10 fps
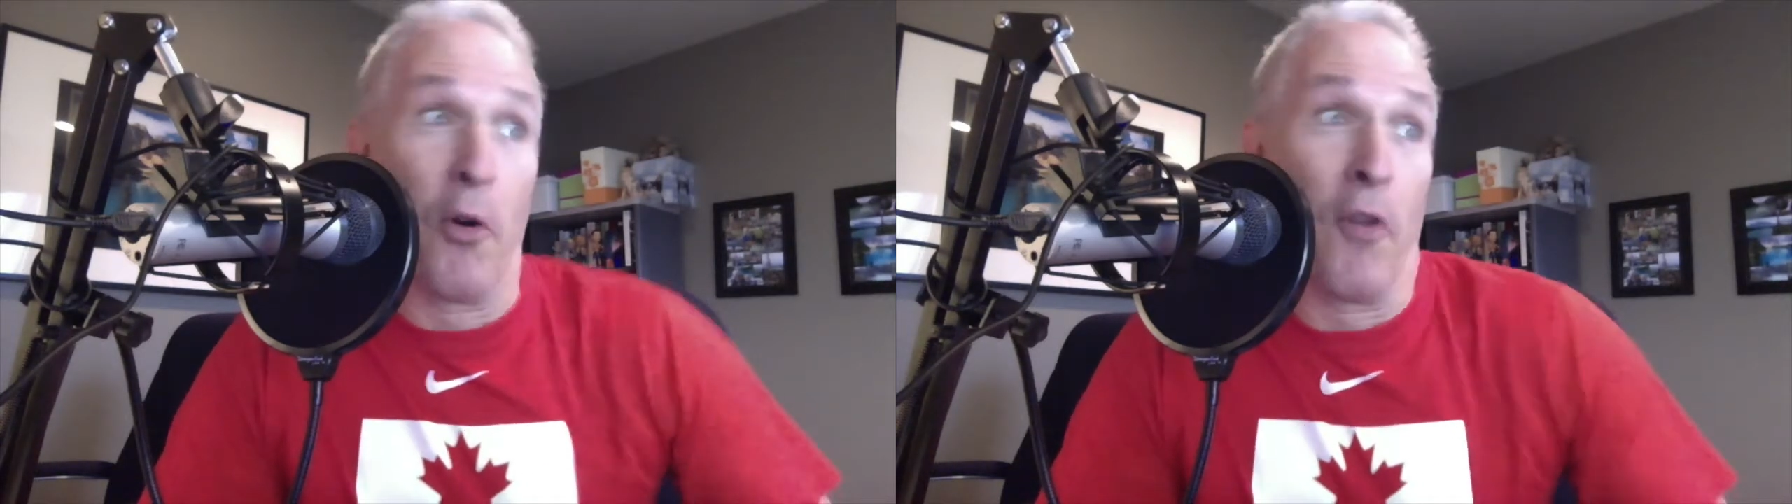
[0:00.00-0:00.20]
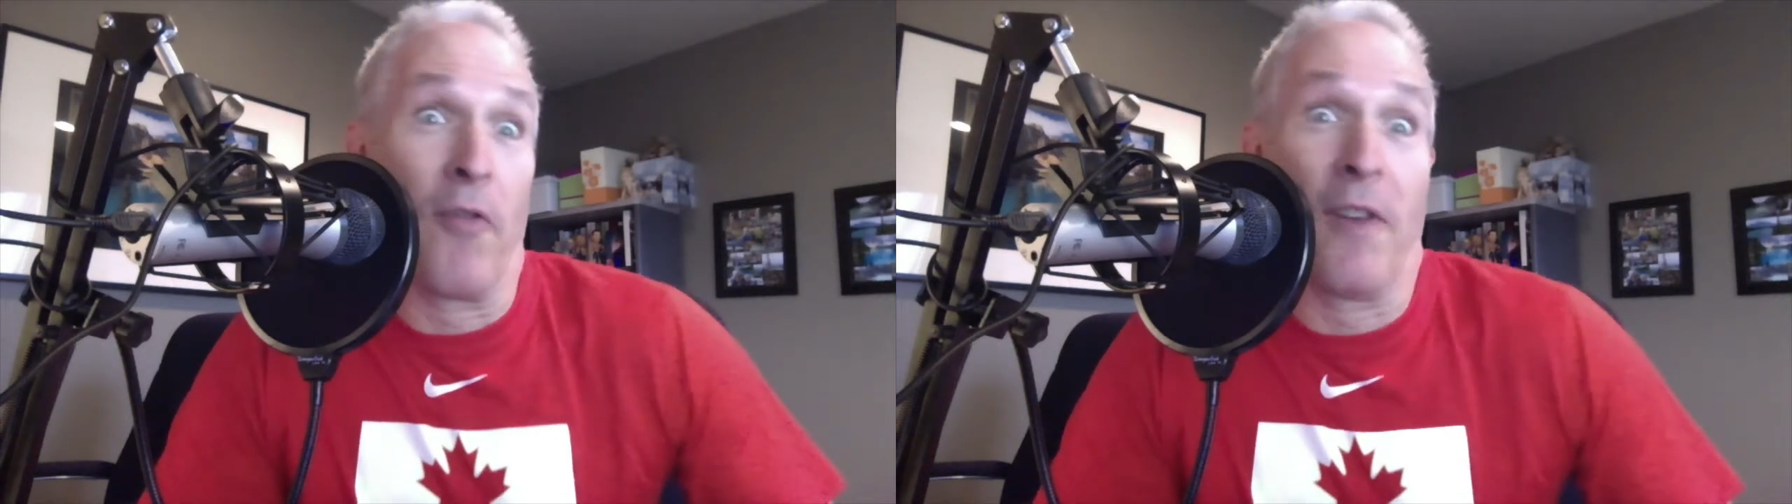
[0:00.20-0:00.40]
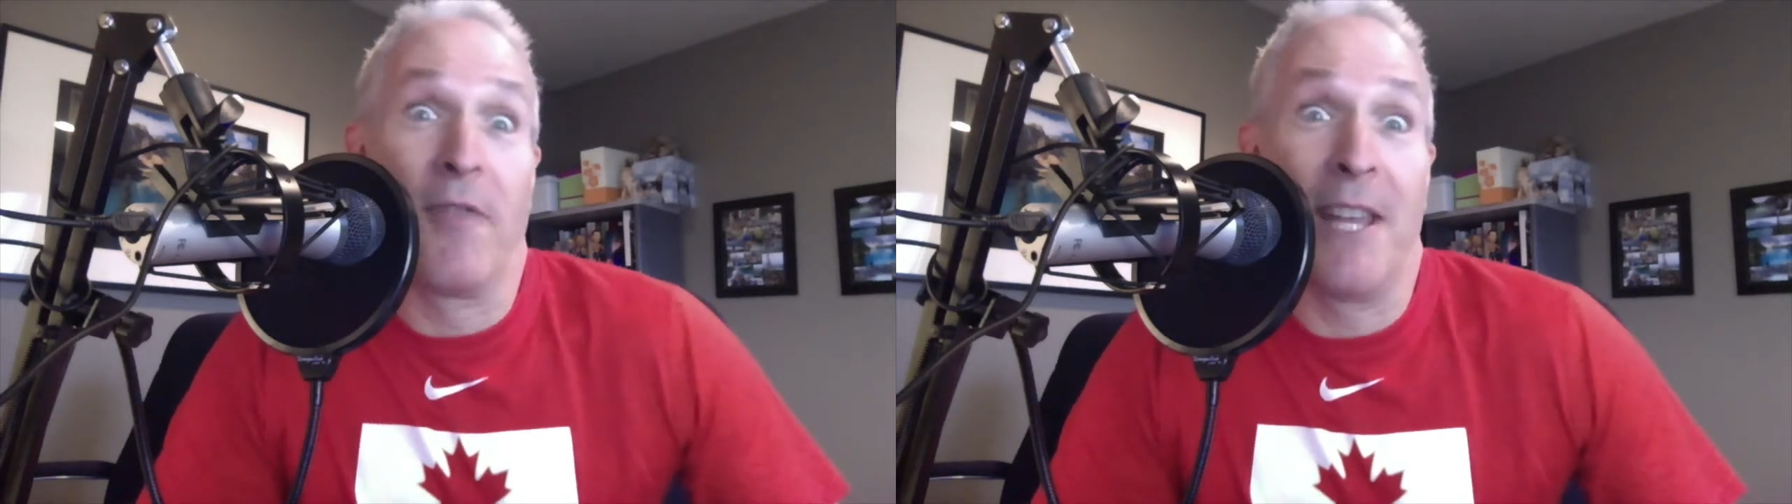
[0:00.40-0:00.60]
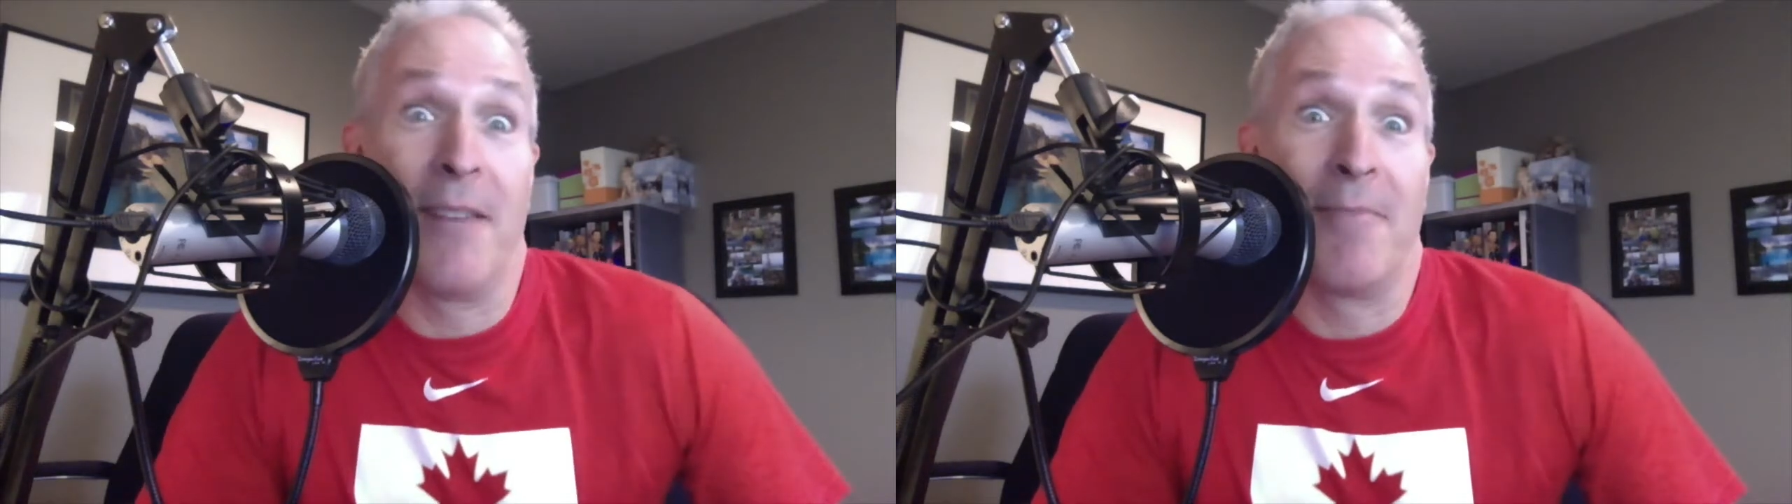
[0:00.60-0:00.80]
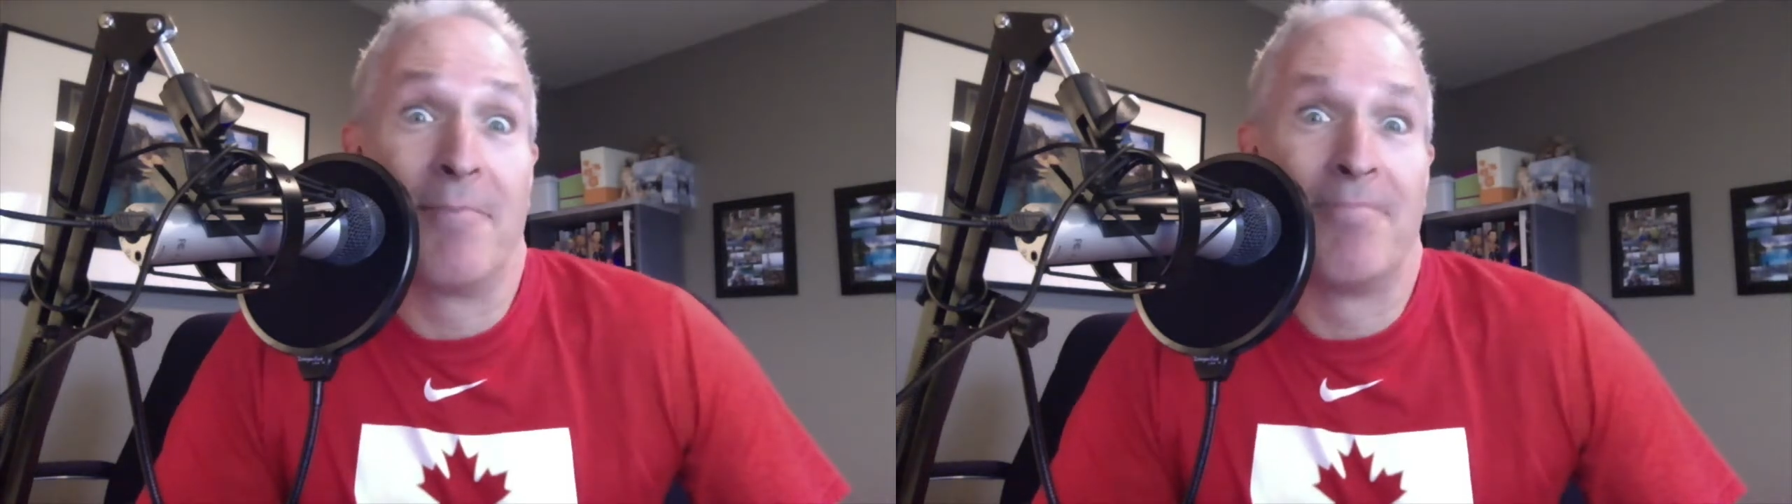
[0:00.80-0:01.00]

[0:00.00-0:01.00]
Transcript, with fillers: or fifty?